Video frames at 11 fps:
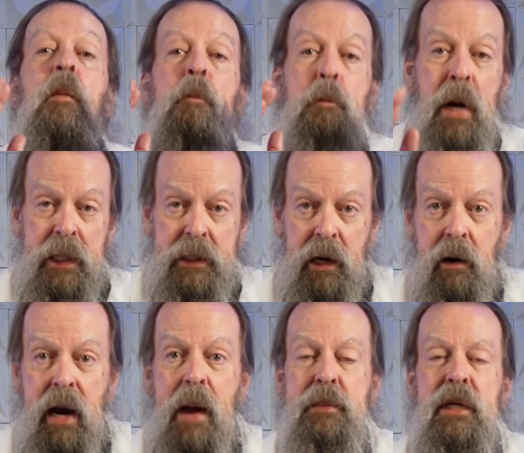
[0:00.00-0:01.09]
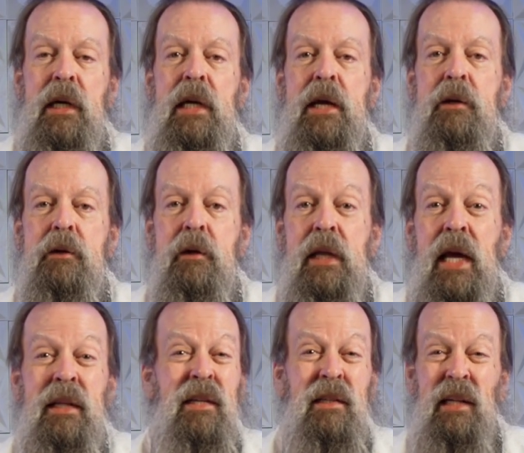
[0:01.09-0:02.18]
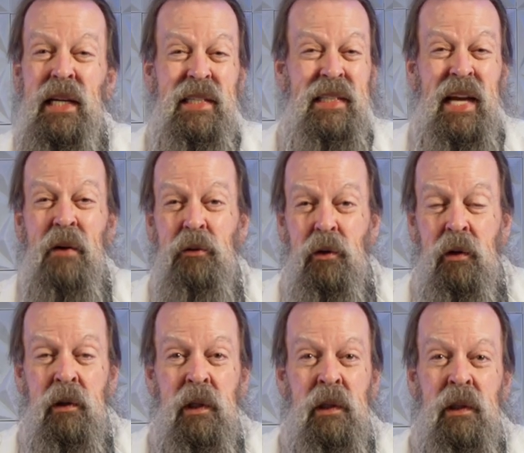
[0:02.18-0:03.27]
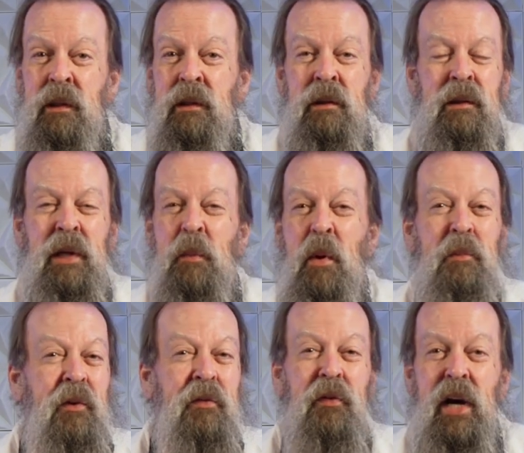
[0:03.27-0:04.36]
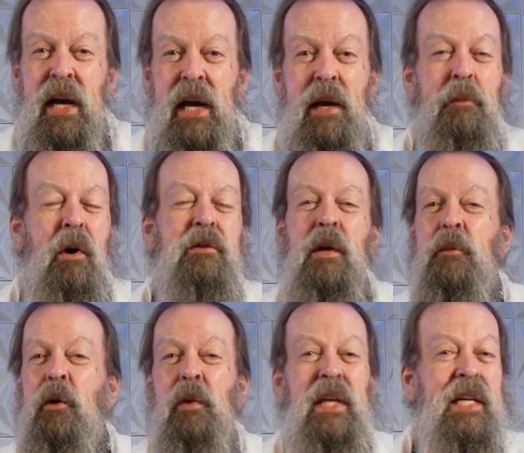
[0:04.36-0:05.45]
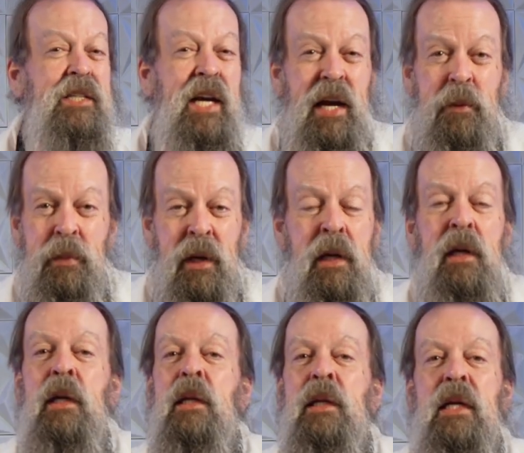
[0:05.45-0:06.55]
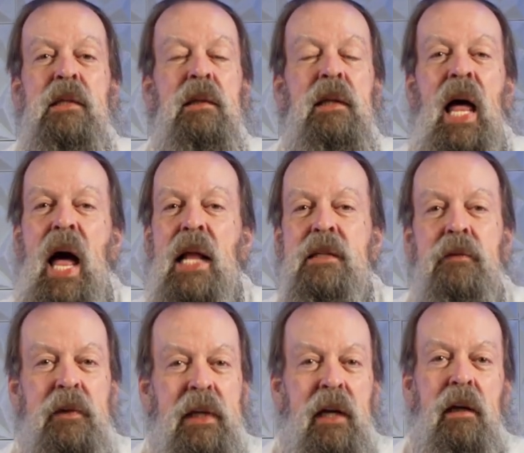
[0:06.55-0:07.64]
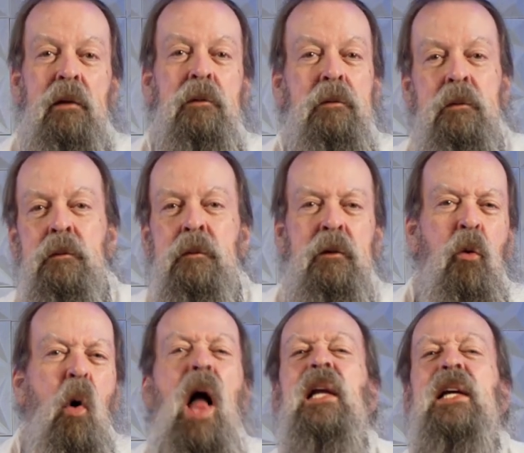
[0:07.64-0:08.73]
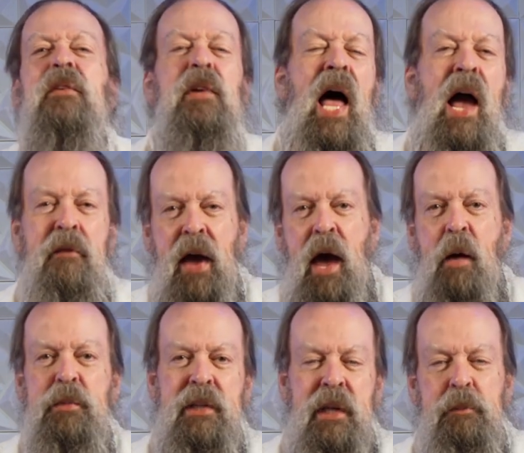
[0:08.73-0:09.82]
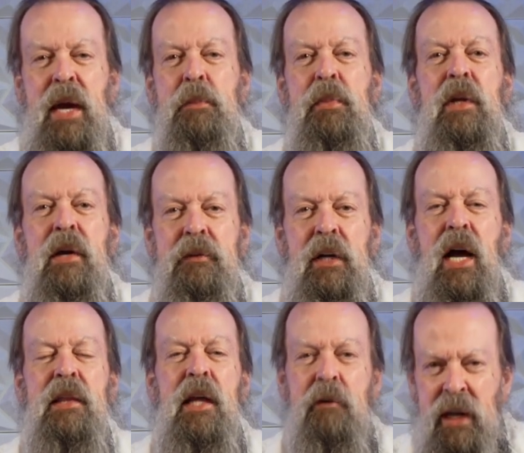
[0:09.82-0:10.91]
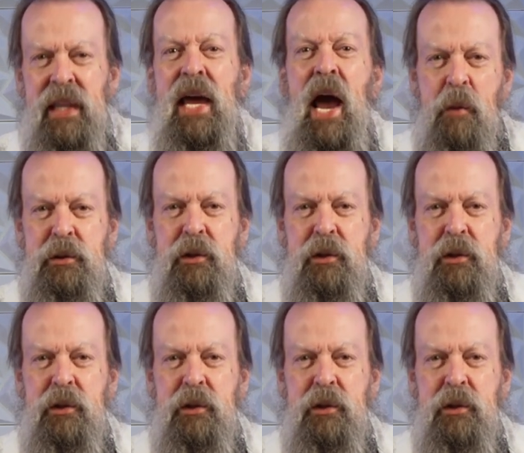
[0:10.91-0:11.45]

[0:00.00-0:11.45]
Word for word: but there are apps that'll let you do that. There's like several. Some of them are free. Most of them are really cheap. There's lots of little quality of life apps that people have done that are in the App